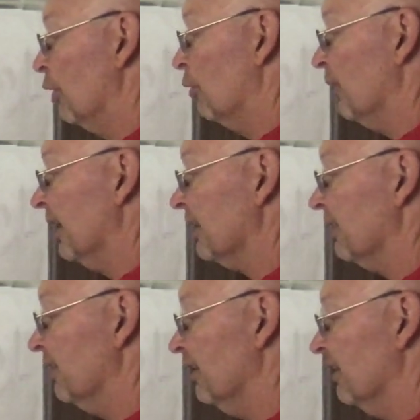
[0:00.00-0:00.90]
go like
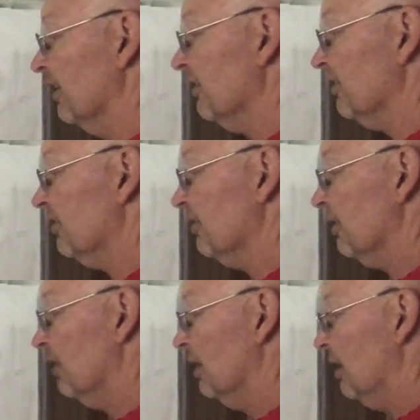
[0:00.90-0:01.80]
this,
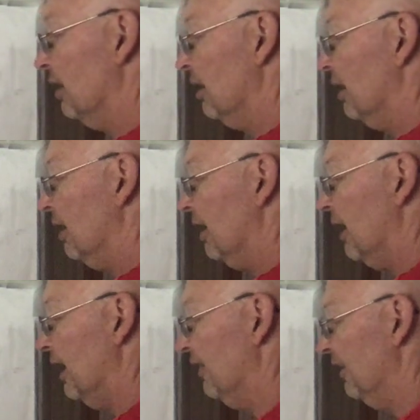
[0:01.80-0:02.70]

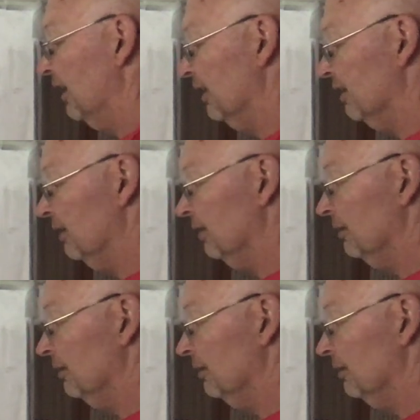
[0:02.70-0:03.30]
and then